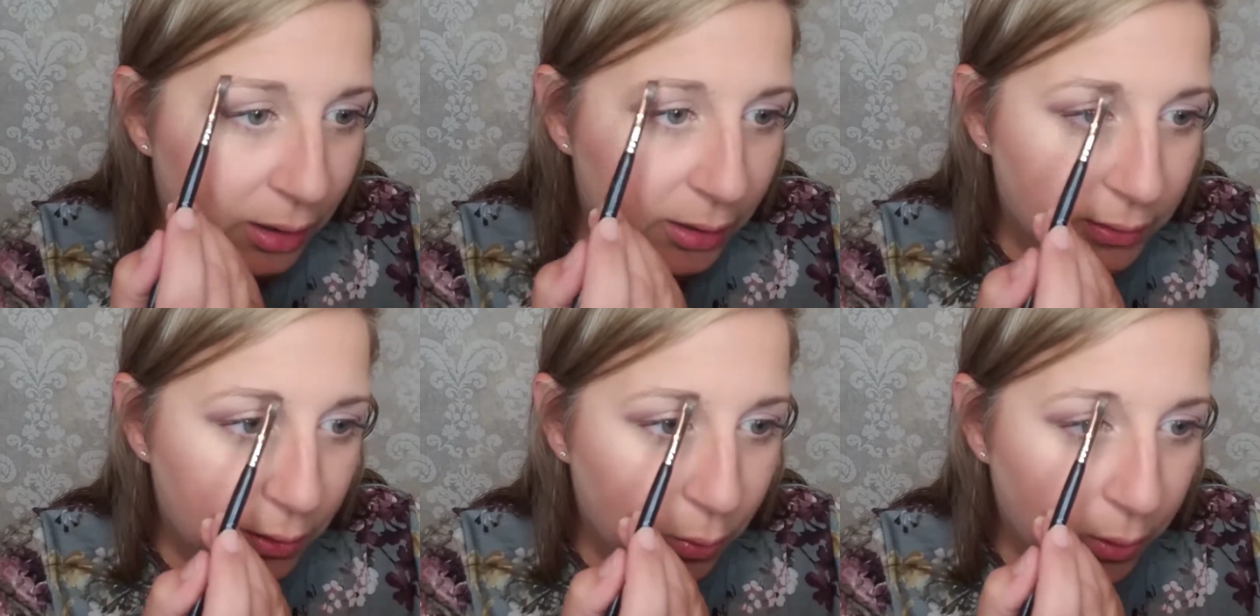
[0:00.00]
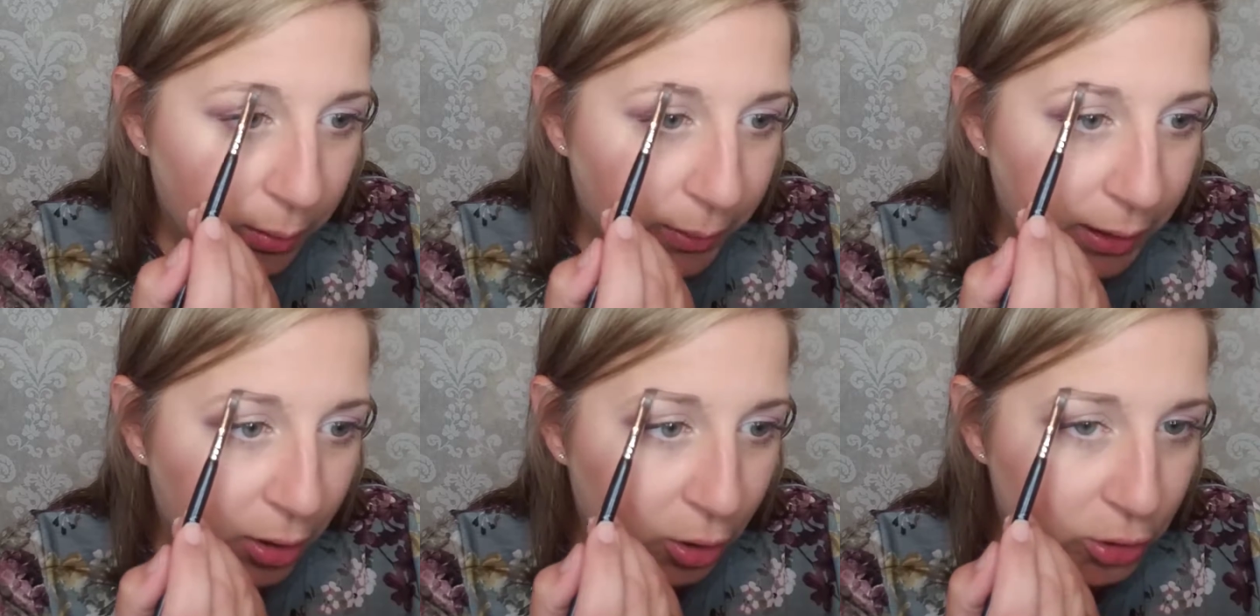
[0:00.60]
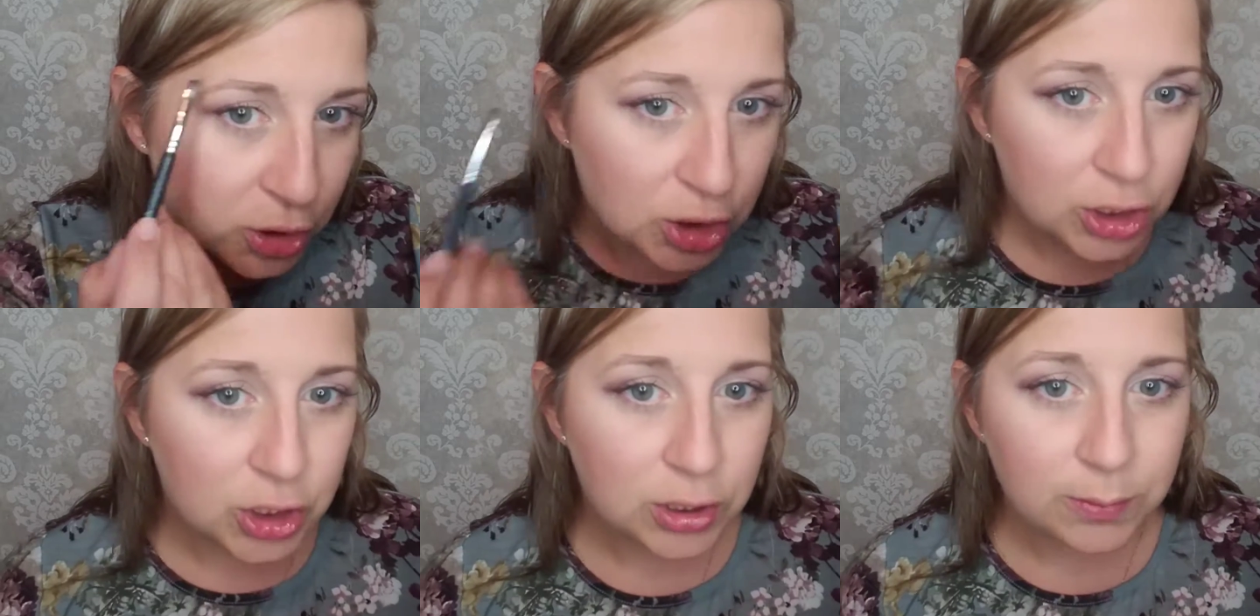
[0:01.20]
until where my arch
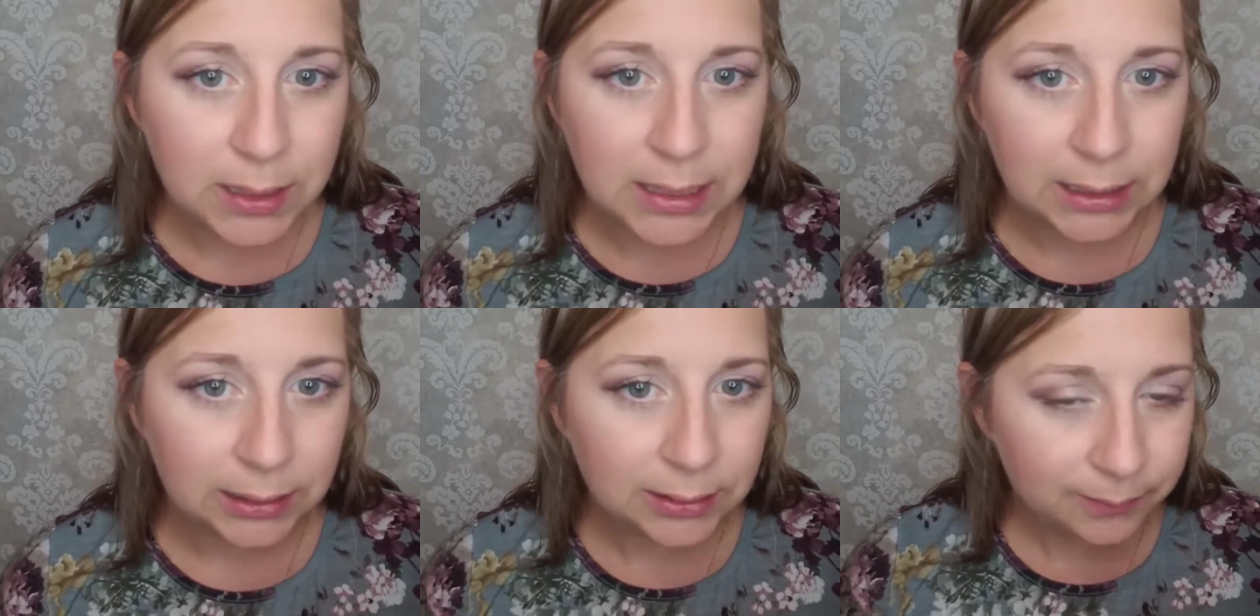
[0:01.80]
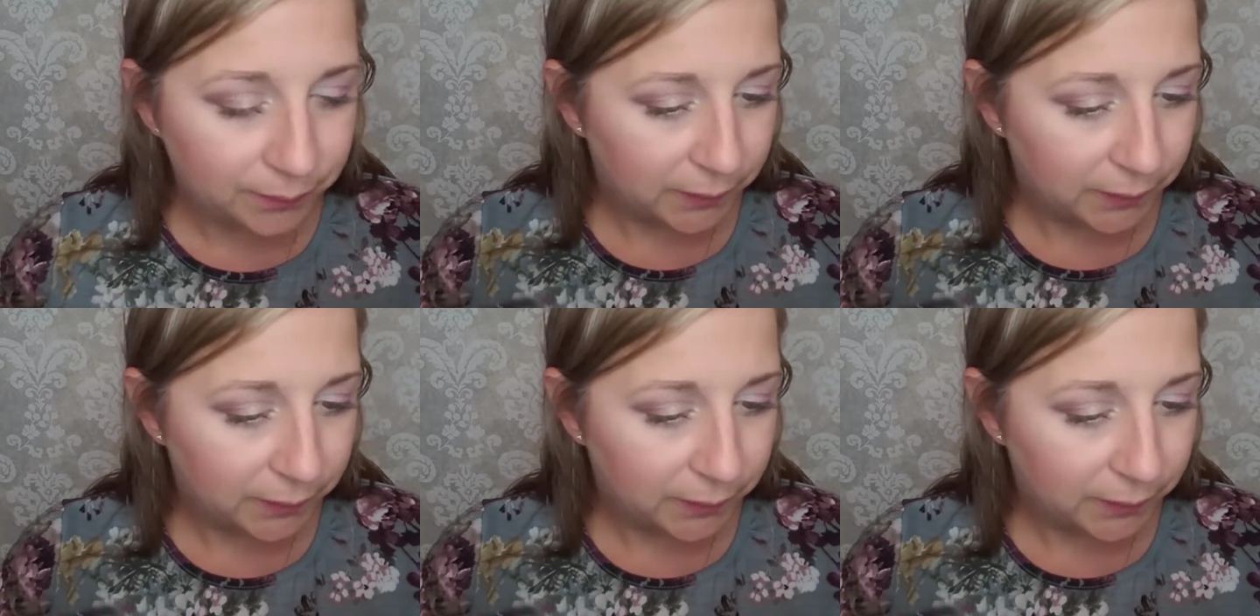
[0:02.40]
should begin.